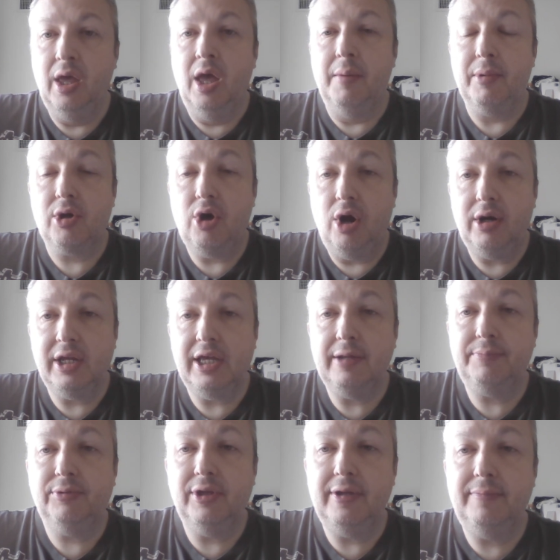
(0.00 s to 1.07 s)
McCartney
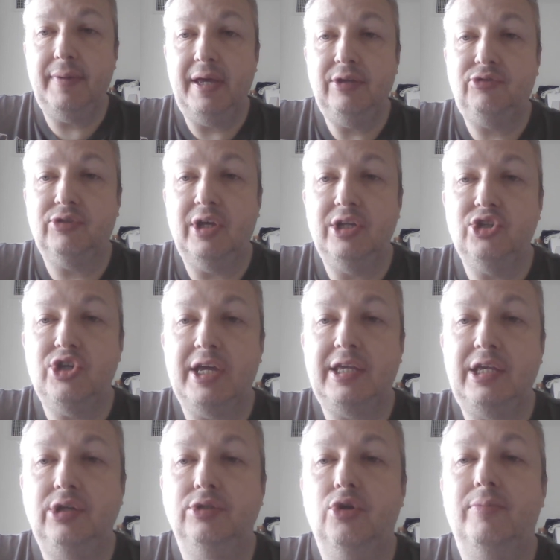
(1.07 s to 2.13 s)
had played bass on
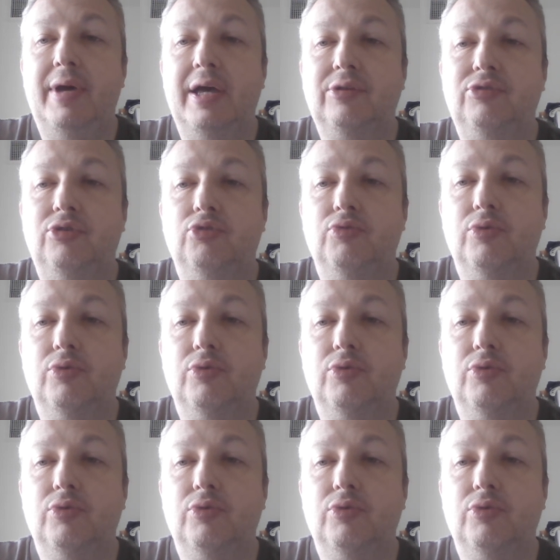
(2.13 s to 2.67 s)
Jackie Lomax's